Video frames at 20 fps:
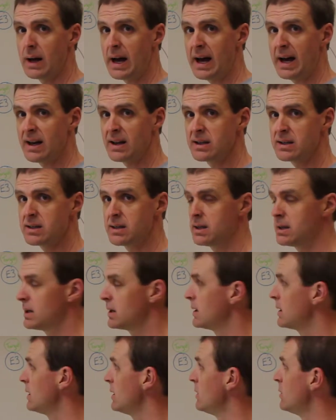has the
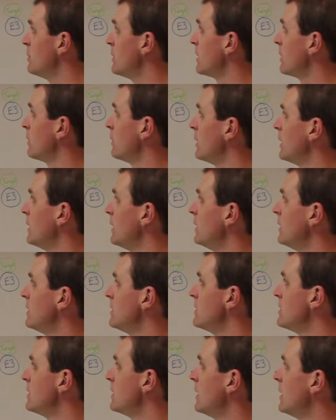ubiquitin
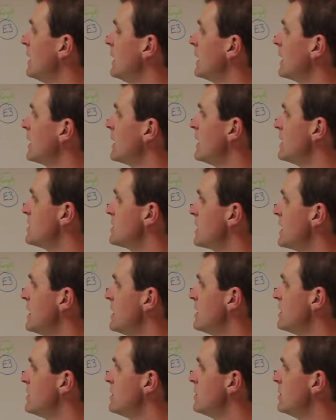uh,
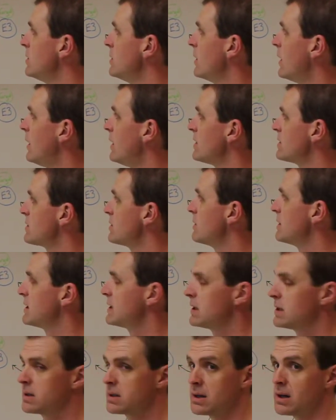conjugated to also a
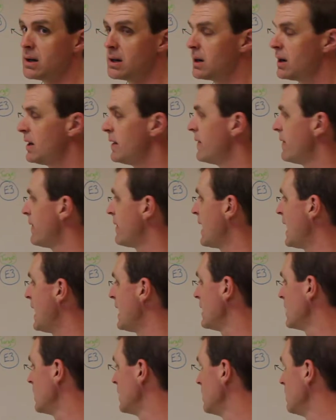cysteine on
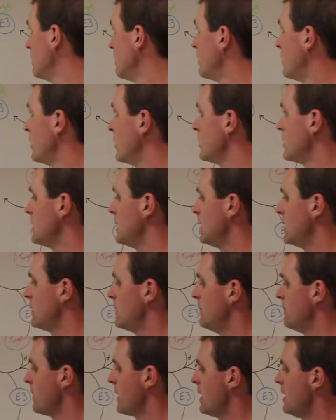that protein.
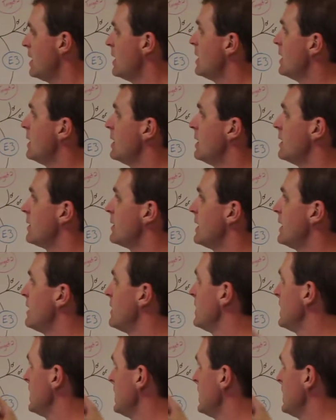Then the